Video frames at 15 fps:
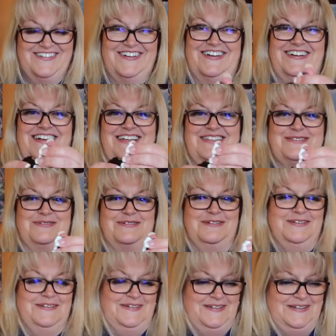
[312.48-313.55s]
Right, next one.
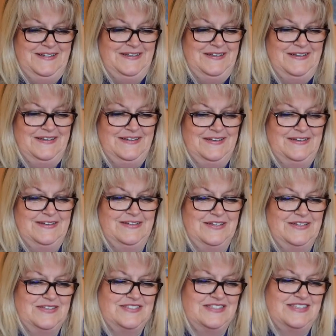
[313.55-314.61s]

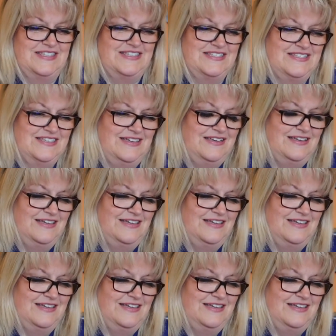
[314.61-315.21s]
Isn't this?